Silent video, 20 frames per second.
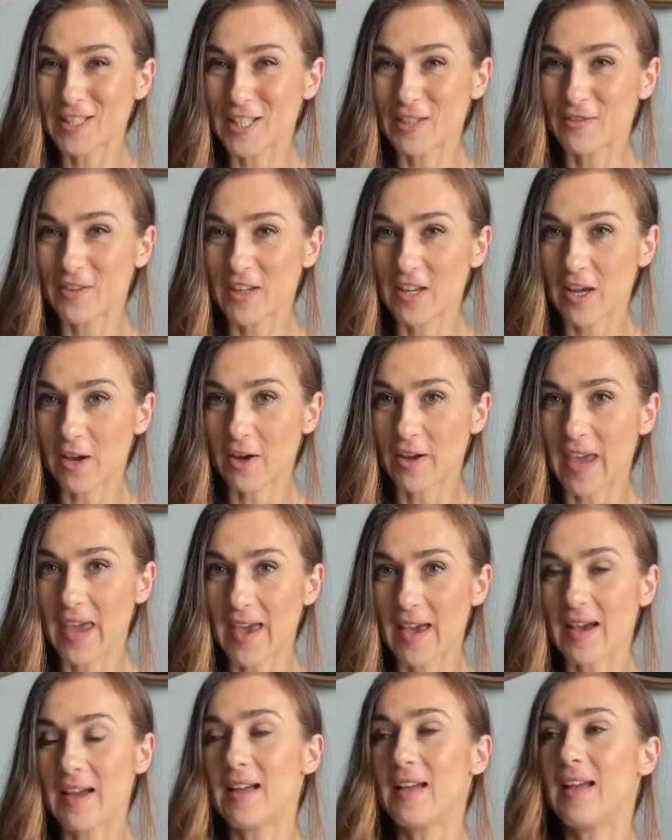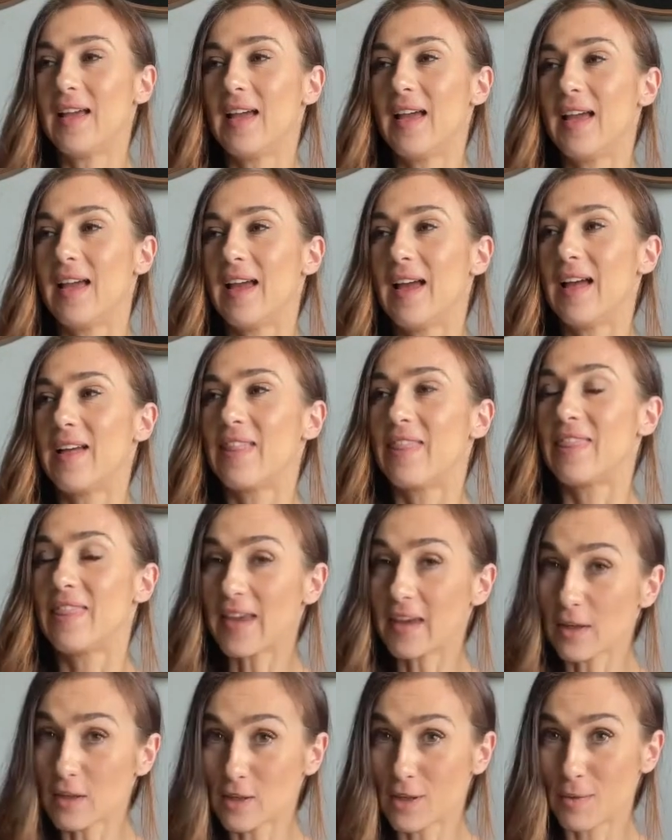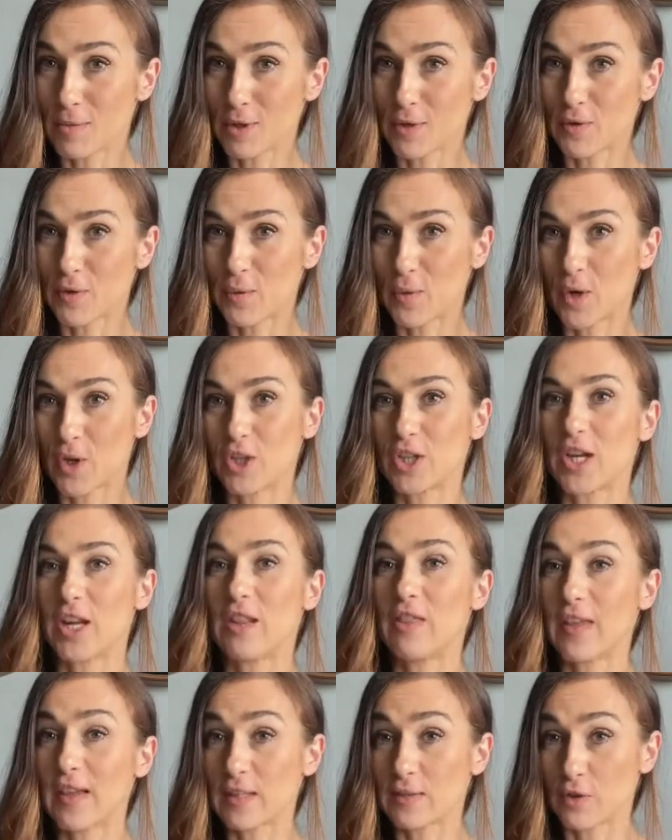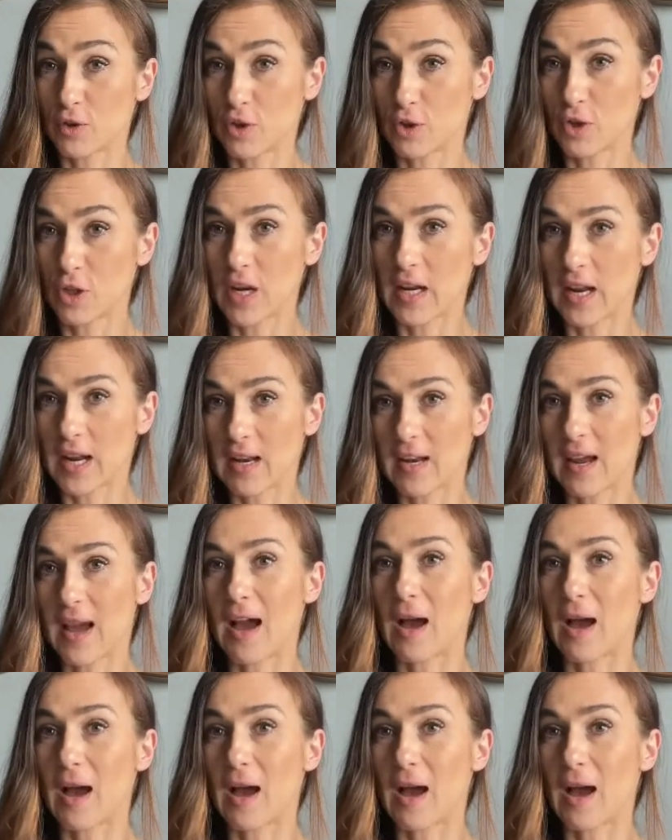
this video here. Thank you so much for watching. Thanks for tuning in.